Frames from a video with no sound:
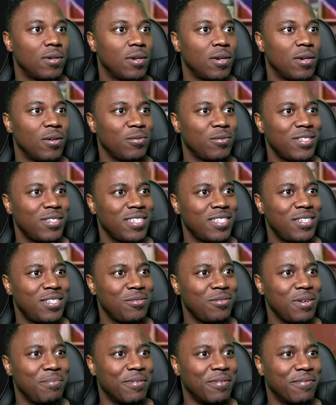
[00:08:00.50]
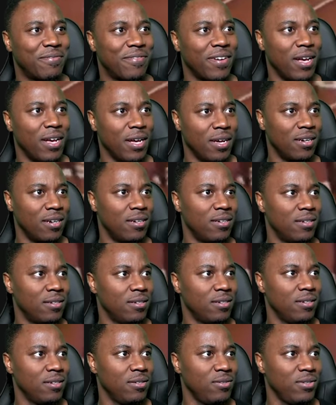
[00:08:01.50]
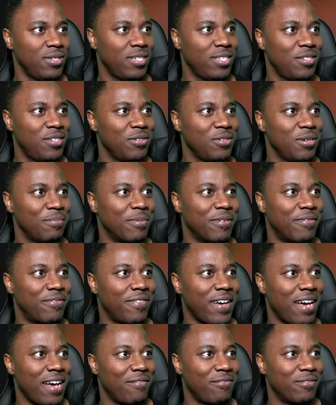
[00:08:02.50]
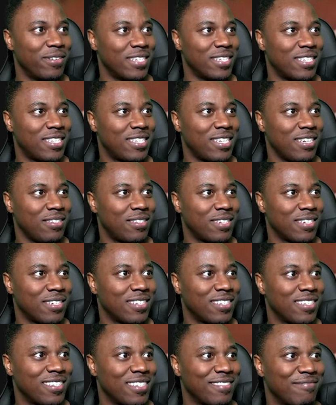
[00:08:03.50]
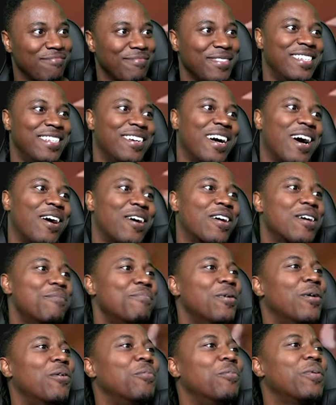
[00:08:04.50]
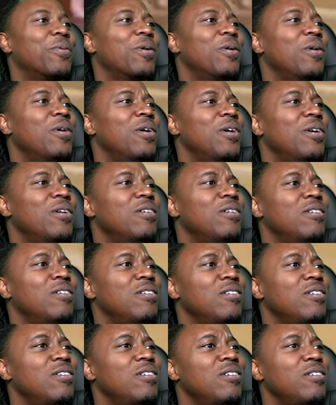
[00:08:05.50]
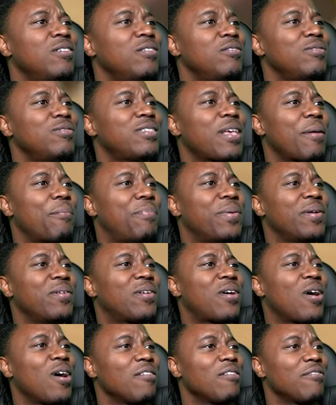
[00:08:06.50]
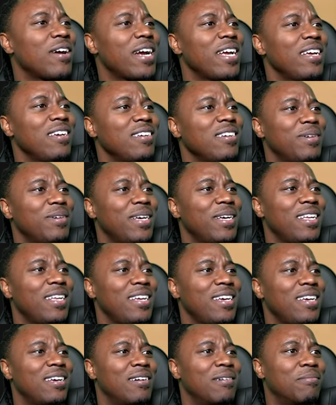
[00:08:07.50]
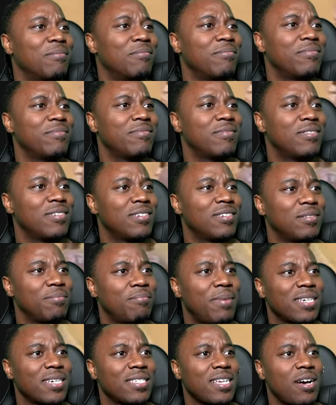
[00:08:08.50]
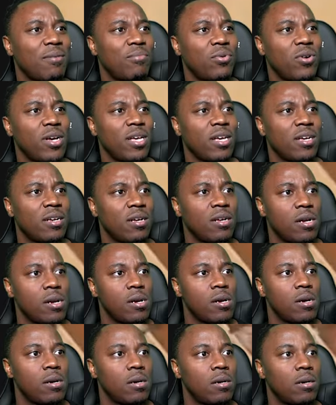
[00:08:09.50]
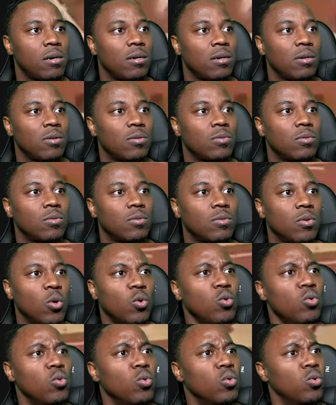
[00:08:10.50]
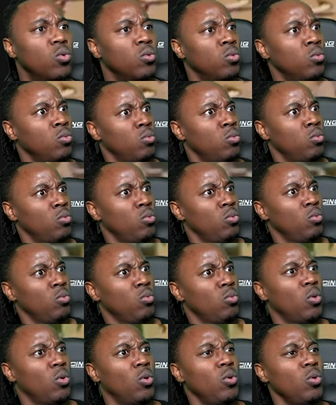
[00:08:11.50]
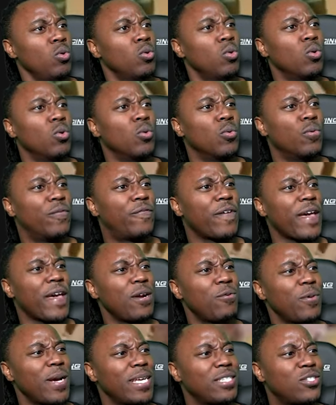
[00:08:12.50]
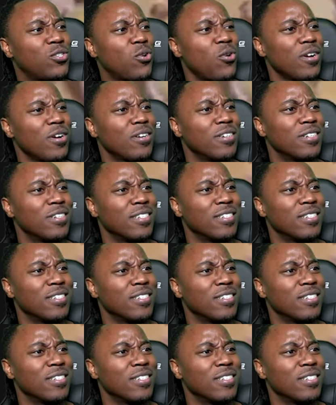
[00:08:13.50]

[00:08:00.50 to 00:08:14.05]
Who's this dude number? Who's this dude number five on the Celtics? Oh, come on. Who's that? Bill Cartwright. Damn. Box out, boy. Ooh. Ooh. Fadeaway Jordan.